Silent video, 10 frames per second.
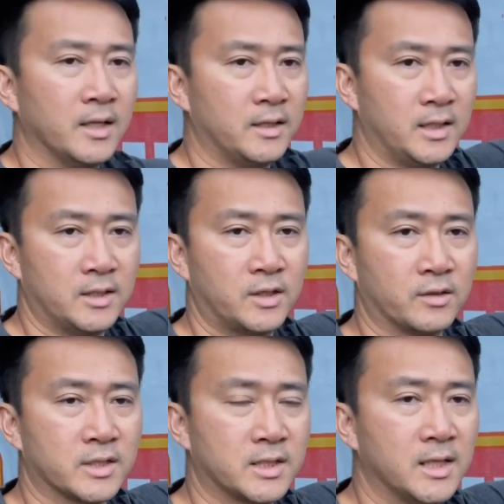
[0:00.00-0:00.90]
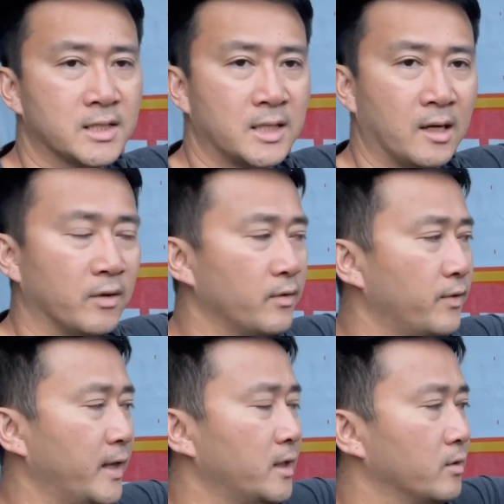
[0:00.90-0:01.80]
The interior studs now,
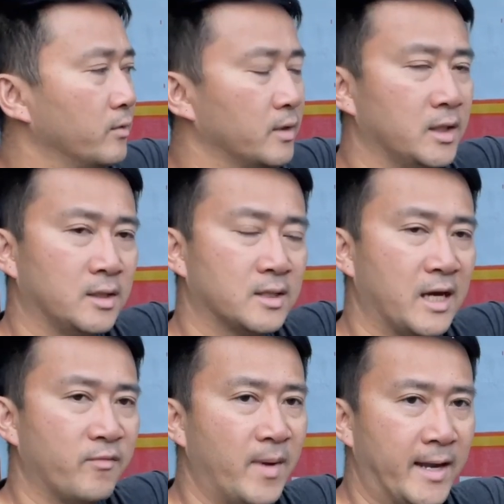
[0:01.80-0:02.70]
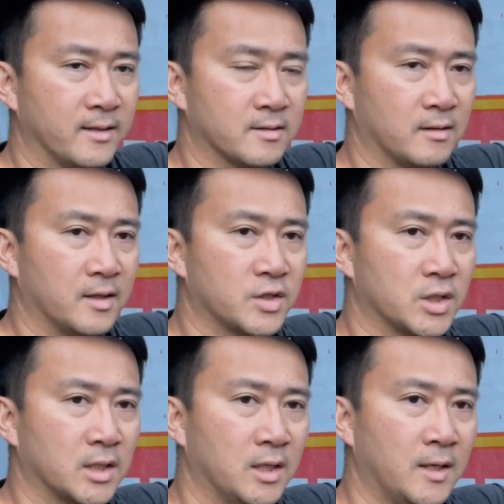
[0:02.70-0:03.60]
they don't need to have bat insulation.
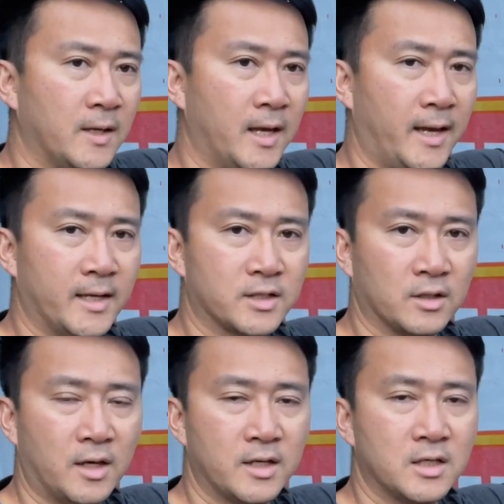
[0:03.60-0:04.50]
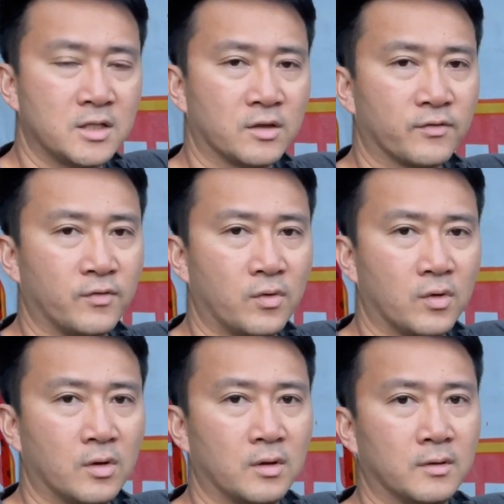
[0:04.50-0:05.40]
And it's a lot easier
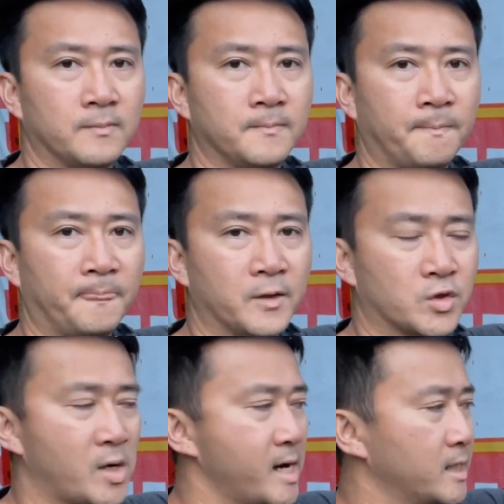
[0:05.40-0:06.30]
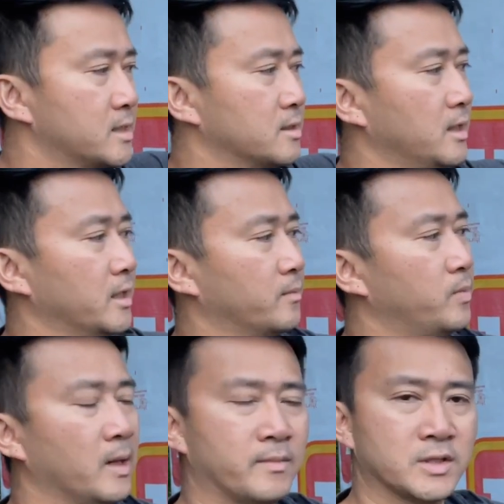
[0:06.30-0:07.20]
for the trades like
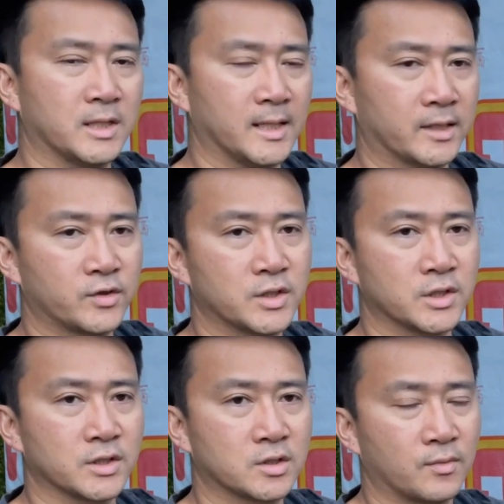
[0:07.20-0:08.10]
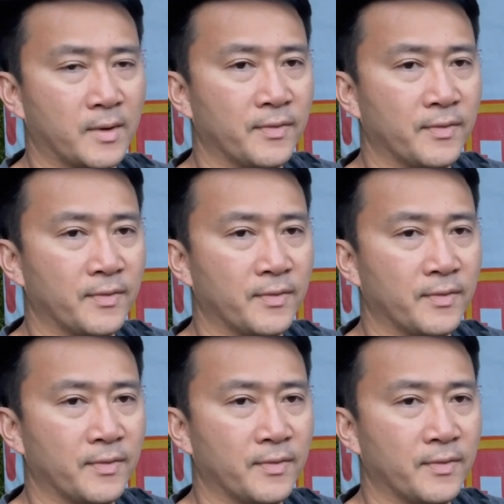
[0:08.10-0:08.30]
plumbers and electricians to run